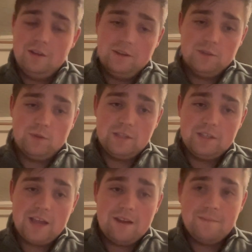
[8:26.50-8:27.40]
So once
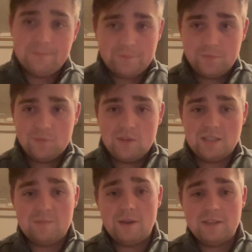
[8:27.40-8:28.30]
again, this
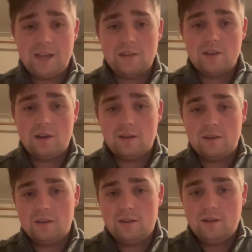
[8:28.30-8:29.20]
has been Tech Talk,
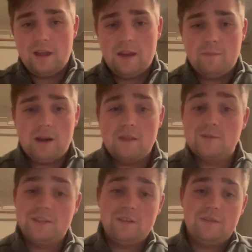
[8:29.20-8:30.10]
and my name
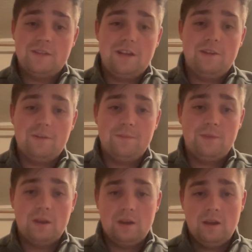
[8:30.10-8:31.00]
is Stephen Taylor.
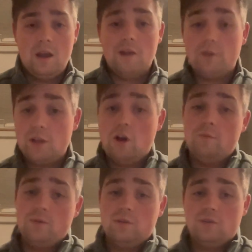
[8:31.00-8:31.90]
I really
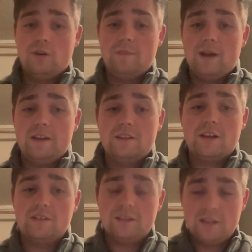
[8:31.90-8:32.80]
hope you enjoyed my
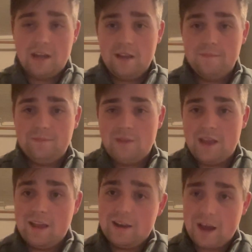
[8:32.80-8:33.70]
discussion today,
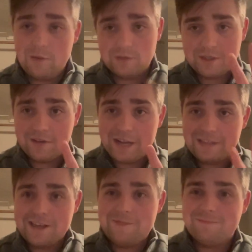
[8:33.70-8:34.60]
and I will see you
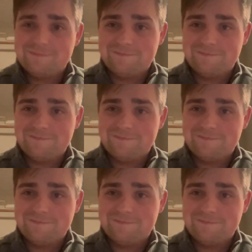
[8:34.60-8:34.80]
next time.